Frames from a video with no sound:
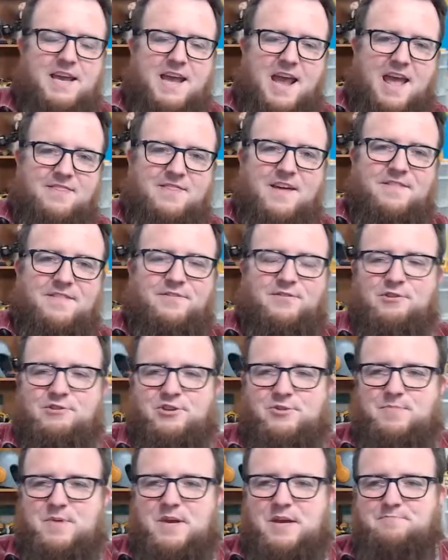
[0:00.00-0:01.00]
And then there
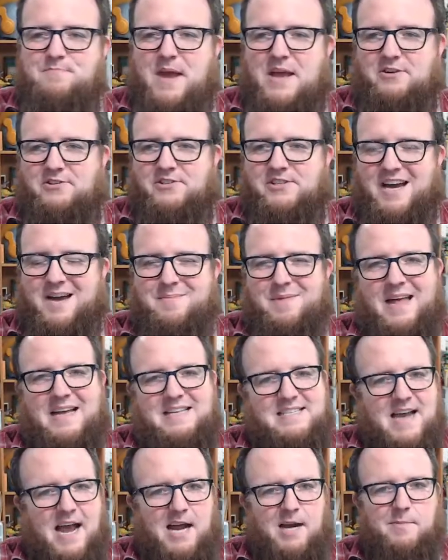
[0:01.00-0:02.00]
should be a mail time, and
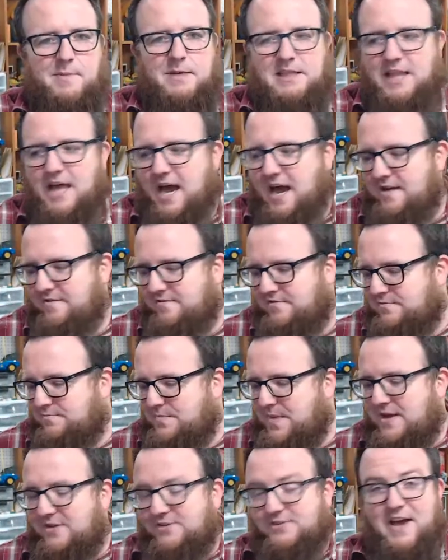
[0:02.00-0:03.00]
that's not going to be live.
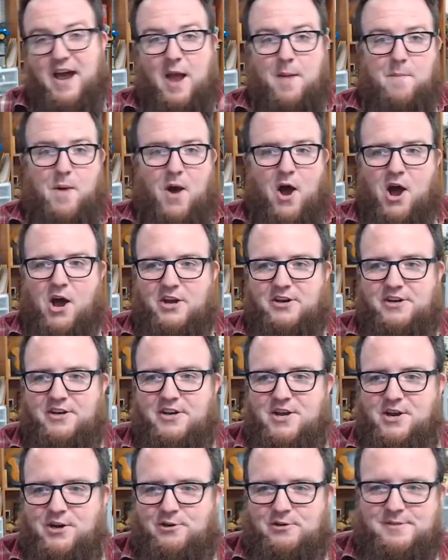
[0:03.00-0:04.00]
Mail time on
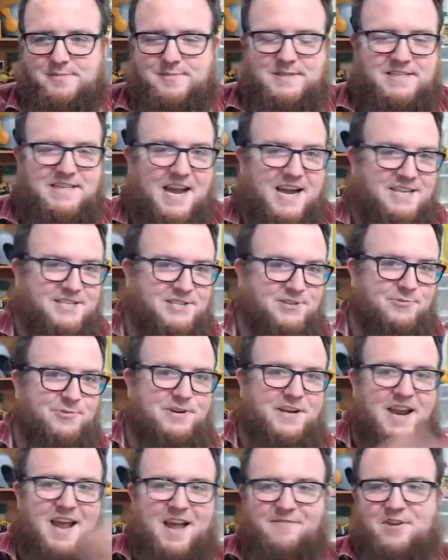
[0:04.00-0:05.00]
Christmas Day. So we're
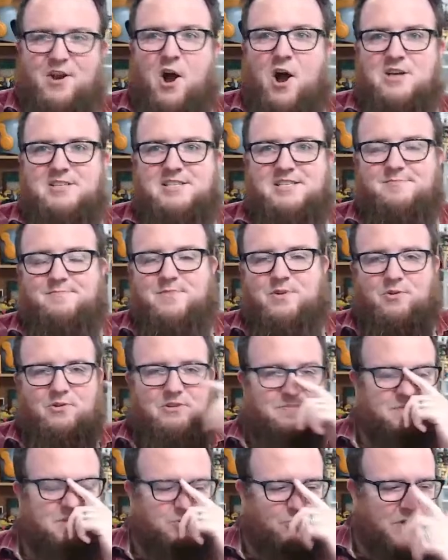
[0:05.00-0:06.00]
going to have an awesome
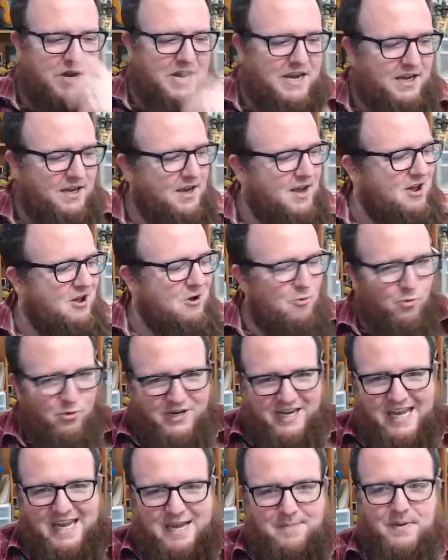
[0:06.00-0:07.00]
Christmas week. We're
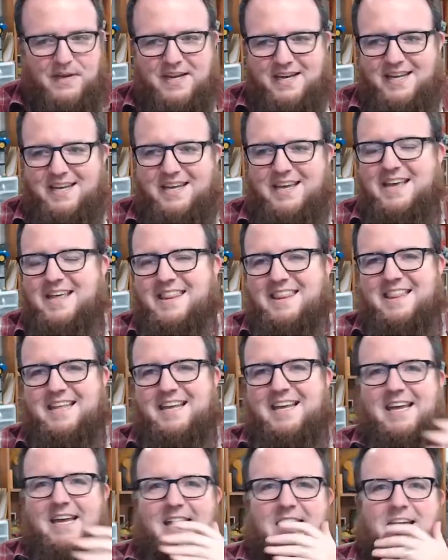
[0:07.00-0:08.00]
keeping
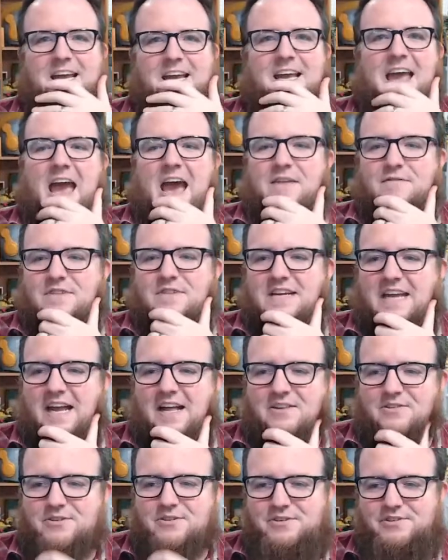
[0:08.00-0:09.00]
the advent
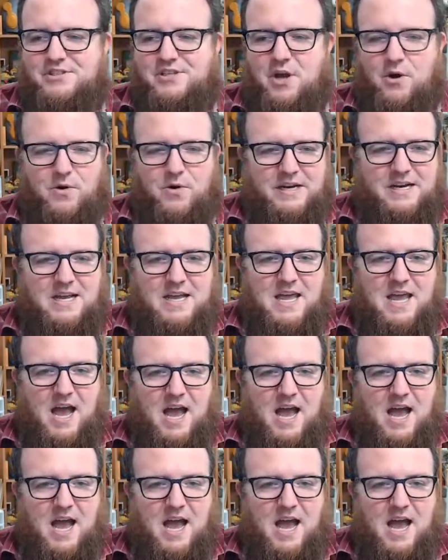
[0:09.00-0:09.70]
calendars going.